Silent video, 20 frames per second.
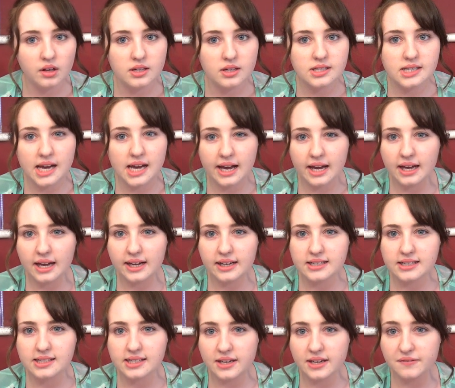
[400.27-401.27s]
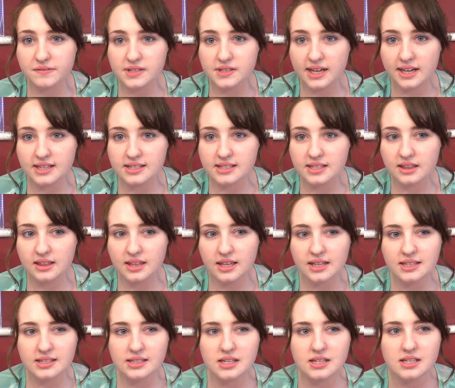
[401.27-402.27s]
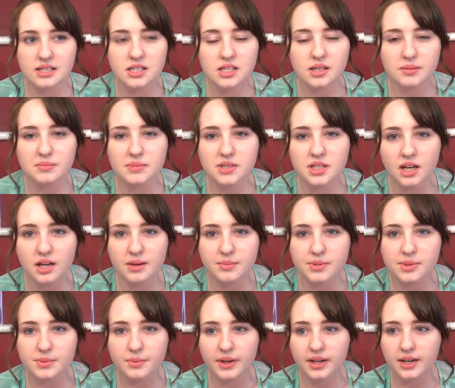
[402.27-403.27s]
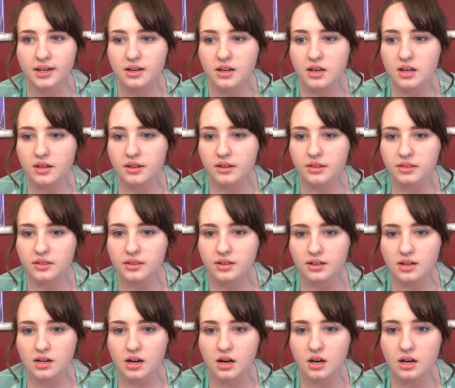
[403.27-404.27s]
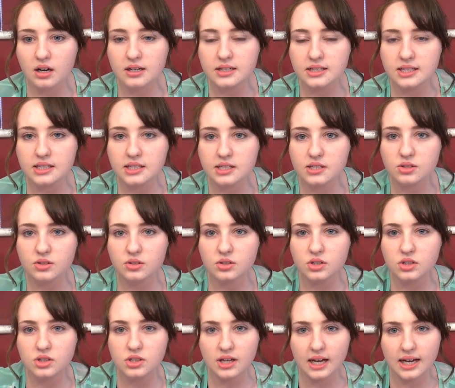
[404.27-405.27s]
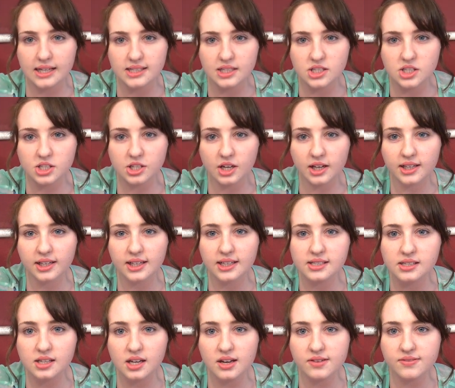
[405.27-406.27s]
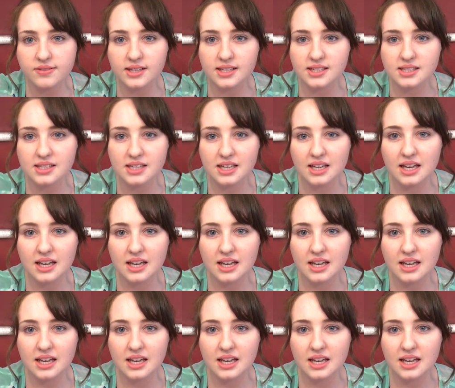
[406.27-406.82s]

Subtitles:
tags, gift tags and things, and sometimes when the card has a shiny surface,